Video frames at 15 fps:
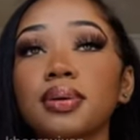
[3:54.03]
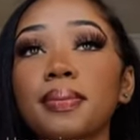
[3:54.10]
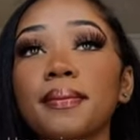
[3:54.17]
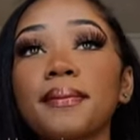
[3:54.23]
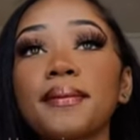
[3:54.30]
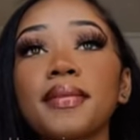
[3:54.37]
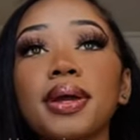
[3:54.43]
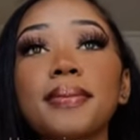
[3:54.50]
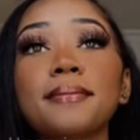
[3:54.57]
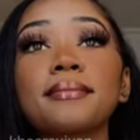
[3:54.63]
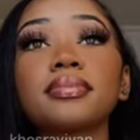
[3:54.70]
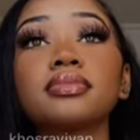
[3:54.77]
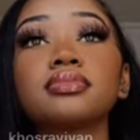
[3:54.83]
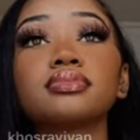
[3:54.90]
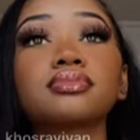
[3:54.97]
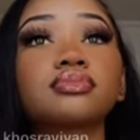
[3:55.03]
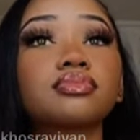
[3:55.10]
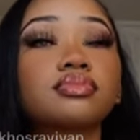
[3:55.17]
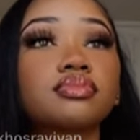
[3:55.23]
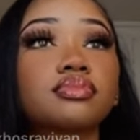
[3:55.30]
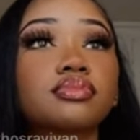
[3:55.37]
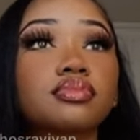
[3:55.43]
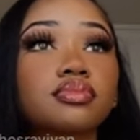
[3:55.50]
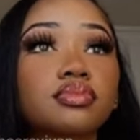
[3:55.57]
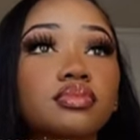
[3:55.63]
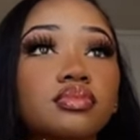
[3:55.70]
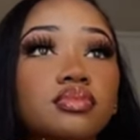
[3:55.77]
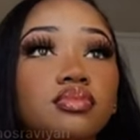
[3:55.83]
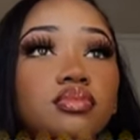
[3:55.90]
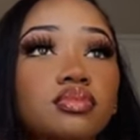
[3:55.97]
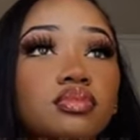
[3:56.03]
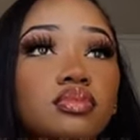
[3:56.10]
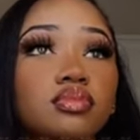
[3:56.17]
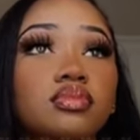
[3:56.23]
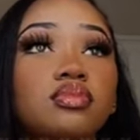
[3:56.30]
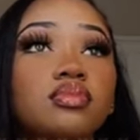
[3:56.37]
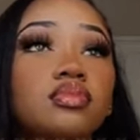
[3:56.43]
is the third. The third is Monday.